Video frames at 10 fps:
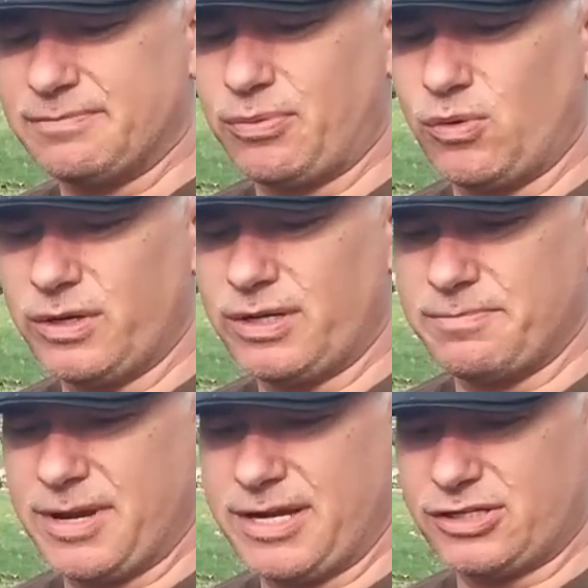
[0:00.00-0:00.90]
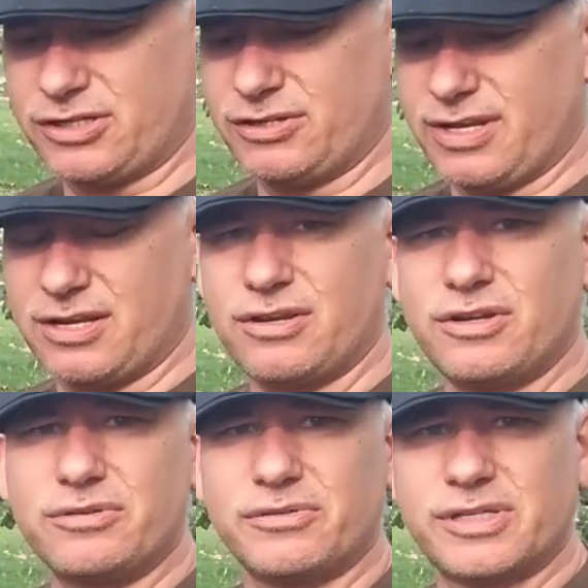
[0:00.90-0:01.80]
important to make sure that you
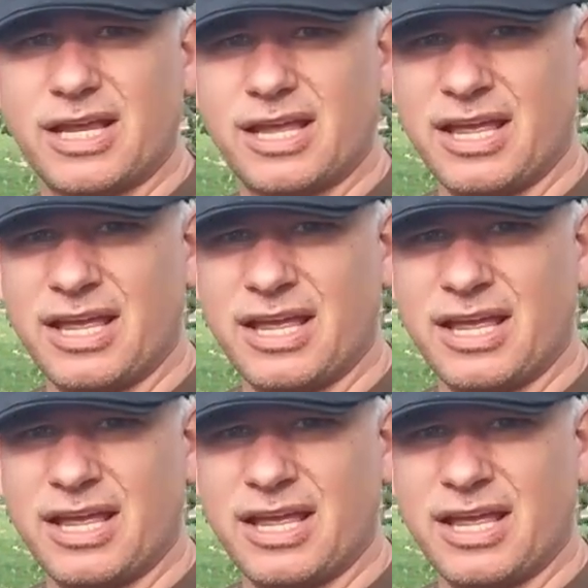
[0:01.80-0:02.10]
use